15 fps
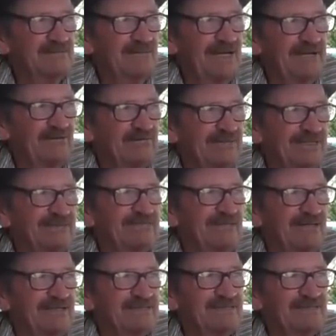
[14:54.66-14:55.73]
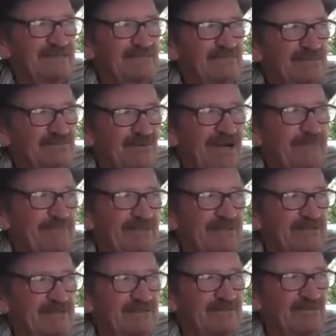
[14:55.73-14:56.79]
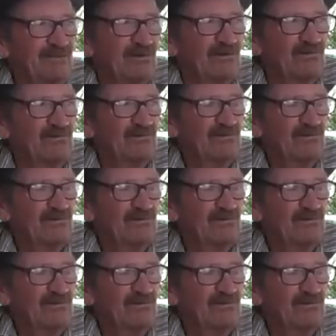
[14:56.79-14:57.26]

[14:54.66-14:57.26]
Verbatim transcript: eight or 10,000 a year for trapping, you know,